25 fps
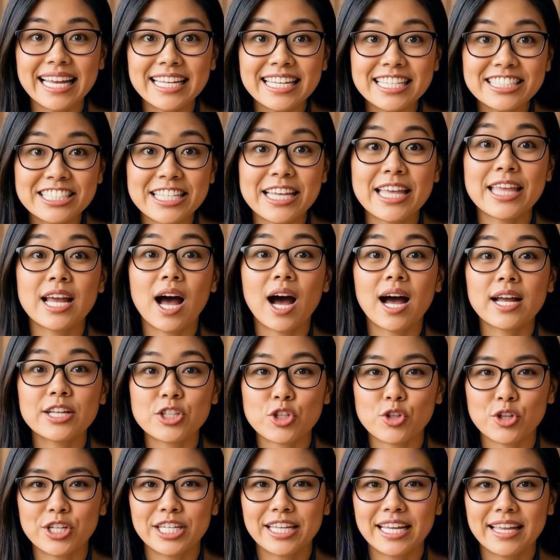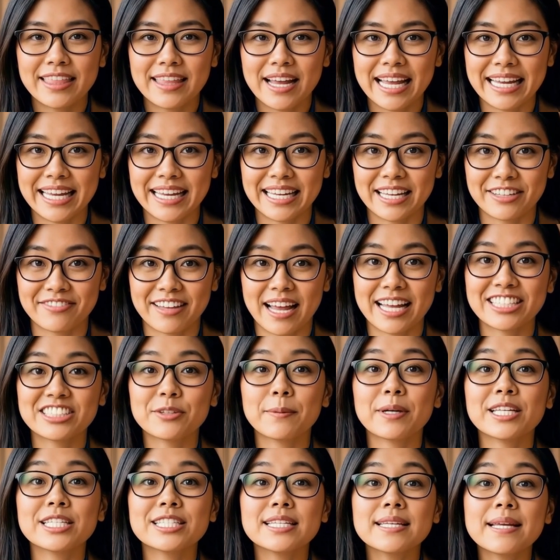is not treated like an
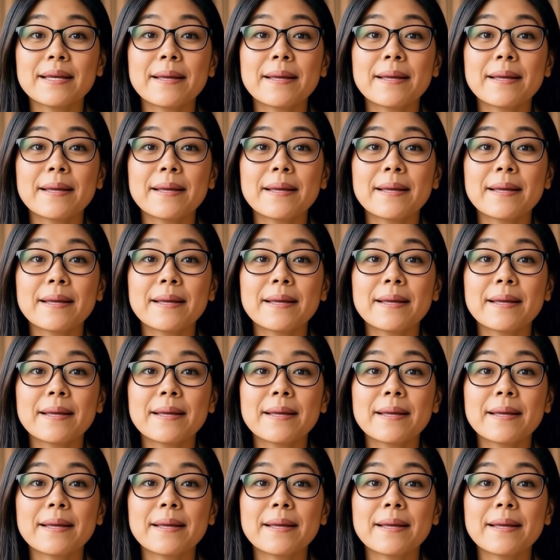investment.